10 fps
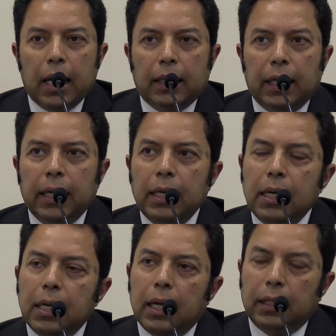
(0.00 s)

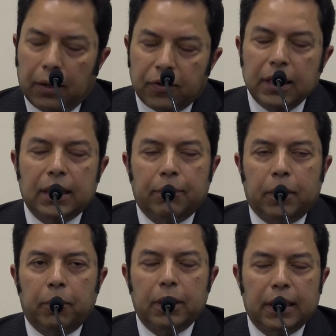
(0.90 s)
Then that was in
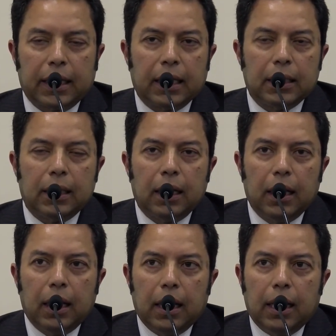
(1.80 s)
September 2nd.
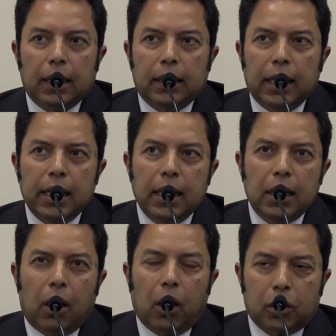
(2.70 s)
Then
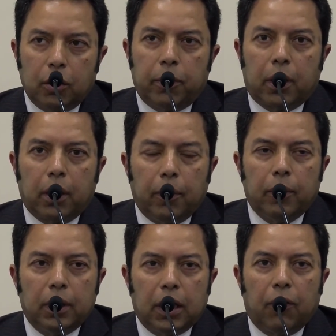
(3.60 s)
in October,
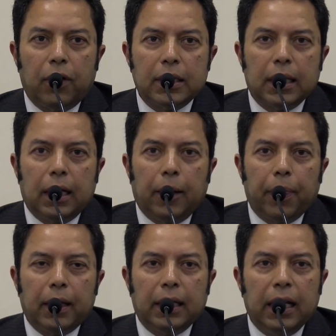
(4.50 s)
there was a
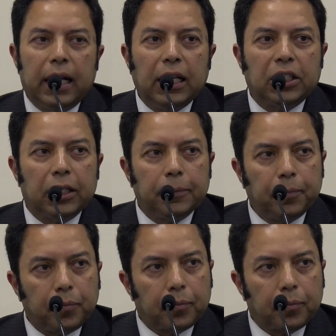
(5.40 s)
delegation